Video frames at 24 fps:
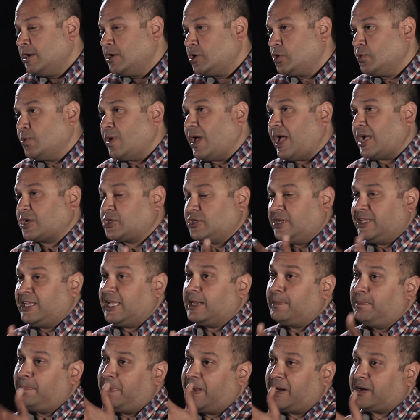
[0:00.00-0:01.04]
to actually
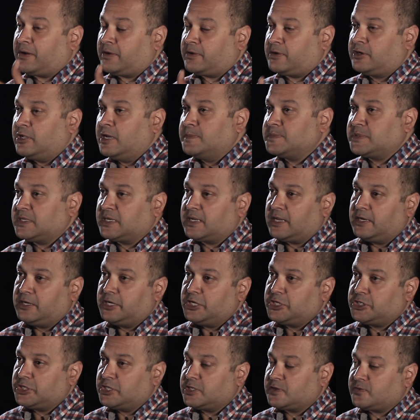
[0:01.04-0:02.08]
get better terms and
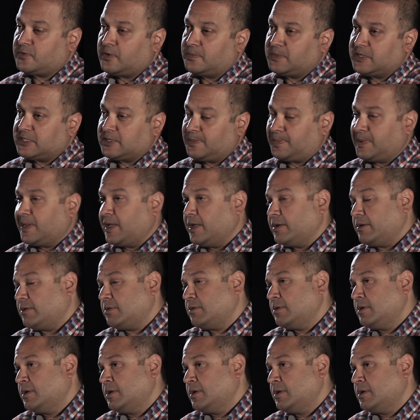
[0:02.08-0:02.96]
conditions from the supplier.